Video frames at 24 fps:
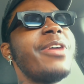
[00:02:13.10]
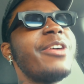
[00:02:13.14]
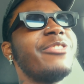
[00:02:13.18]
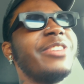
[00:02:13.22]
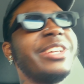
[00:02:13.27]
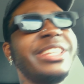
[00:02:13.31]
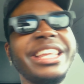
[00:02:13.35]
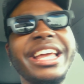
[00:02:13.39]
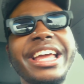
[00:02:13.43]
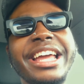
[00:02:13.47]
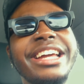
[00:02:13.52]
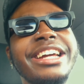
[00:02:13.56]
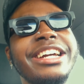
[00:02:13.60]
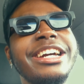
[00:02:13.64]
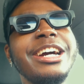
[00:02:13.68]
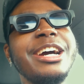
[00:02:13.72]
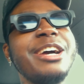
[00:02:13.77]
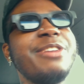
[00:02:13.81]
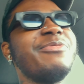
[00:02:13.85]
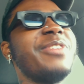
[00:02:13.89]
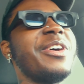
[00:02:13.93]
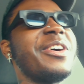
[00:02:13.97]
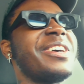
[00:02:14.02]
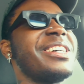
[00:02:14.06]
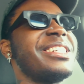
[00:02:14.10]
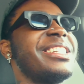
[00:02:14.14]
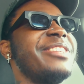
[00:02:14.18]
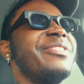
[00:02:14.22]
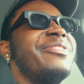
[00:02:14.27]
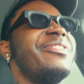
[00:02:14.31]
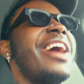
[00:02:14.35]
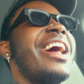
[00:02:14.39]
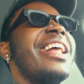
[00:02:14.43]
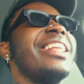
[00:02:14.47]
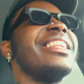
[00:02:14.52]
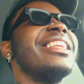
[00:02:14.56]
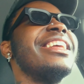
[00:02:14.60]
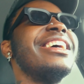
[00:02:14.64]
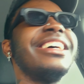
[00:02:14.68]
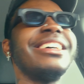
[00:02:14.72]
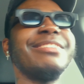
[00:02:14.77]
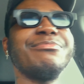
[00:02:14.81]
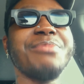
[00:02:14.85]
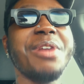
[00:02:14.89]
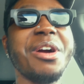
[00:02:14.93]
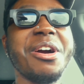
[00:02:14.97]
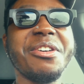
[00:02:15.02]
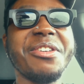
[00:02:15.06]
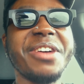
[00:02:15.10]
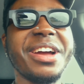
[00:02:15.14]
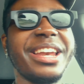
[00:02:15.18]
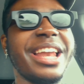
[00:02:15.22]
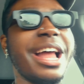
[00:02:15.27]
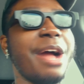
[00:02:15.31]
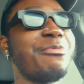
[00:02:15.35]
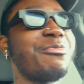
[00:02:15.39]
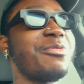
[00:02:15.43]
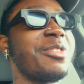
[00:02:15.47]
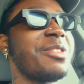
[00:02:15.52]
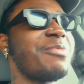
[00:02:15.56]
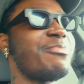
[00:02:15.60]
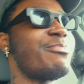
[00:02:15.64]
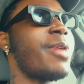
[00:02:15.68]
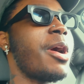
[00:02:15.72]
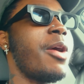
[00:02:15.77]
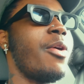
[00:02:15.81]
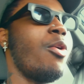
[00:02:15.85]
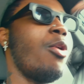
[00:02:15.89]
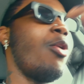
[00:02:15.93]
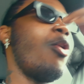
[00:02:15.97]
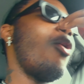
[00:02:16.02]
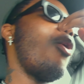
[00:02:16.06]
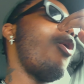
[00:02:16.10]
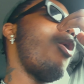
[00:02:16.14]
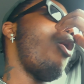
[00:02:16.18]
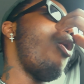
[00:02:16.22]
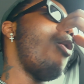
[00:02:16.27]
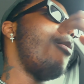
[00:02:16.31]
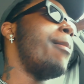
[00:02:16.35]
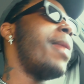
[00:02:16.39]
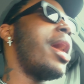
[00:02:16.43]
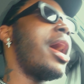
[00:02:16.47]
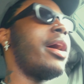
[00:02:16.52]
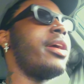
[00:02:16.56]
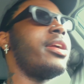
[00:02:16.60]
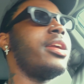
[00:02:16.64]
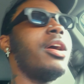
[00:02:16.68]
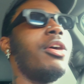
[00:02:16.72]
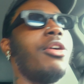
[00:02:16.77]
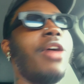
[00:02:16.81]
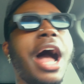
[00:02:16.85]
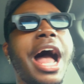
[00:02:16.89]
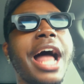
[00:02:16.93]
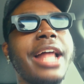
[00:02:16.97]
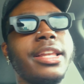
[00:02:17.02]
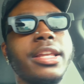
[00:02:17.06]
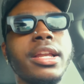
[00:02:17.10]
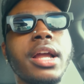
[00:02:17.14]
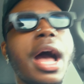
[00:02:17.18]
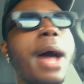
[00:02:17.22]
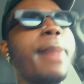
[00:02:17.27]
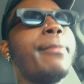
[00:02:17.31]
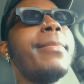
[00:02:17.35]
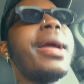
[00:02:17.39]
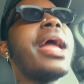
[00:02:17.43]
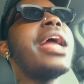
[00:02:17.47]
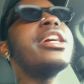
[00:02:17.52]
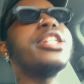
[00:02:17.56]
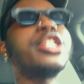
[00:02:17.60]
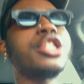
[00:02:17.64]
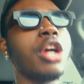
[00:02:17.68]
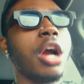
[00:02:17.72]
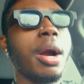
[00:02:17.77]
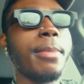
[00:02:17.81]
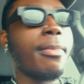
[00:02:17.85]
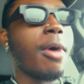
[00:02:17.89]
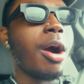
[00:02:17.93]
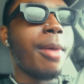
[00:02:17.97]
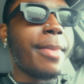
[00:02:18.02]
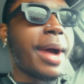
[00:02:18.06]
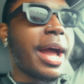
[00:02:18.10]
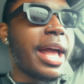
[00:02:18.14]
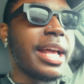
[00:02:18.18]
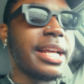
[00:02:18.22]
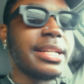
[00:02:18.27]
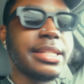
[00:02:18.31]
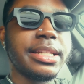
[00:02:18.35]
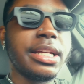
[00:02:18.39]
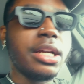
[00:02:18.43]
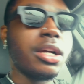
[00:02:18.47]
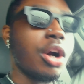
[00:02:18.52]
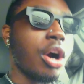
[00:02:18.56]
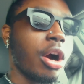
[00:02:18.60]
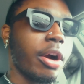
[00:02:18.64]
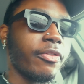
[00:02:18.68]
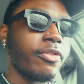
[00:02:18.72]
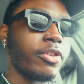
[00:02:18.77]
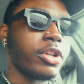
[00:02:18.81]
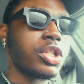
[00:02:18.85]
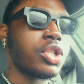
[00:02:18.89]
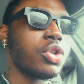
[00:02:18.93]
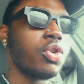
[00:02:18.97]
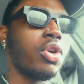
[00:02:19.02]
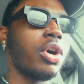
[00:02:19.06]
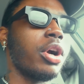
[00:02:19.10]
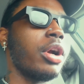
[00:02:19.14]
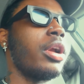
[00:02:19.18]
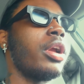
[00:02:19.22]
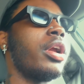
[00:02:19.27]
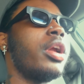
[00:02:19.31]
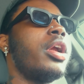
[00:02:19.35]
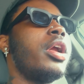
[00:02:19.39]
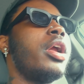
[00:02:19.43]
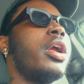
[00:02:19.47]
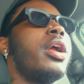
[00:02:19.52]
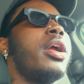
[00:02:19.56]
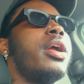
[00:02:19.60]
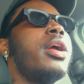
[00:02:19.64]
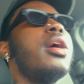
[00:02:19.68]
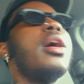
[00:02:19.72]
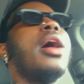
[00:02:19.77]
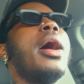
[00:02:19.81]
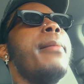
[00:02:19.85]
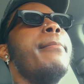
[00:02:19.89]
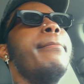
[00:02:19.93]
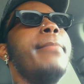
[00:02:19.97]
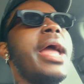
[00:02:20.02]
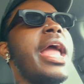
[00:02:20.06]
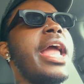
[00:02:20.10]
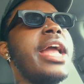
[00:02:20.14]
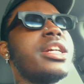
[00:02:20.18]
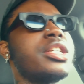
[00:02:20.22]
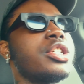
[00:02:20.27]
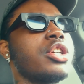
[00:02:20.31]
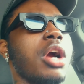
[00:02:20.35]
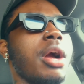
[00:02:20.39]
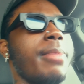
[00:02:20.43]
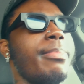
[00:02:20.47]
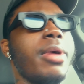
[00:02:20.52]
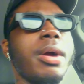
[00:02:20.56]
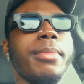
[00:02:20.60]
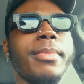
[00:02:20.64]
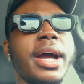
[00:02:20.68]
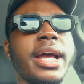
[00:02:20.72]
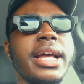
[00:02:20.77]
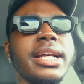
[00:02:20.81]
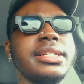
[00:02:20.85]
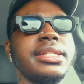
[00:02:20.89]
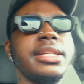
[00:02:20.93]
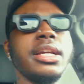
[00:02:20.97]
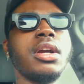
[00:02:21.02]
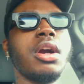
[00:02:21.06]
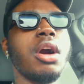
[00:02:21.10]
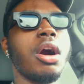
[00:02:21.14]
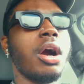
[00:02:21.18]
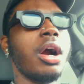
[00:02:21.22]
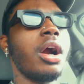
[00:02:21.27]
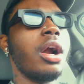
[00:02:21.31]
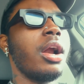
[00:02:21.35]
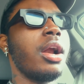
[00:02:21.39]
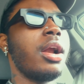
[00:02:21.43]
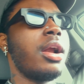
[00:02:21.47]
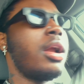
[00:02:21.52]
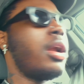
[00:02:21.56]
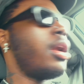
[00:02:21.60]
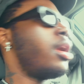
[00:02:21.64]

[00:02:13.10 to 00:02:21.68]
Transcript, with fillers: everything good, bro, because if I look, bro, and I, bro, oh my, yo, I, I made sure I bought my SD card for sure. Made sure I brought my SD card.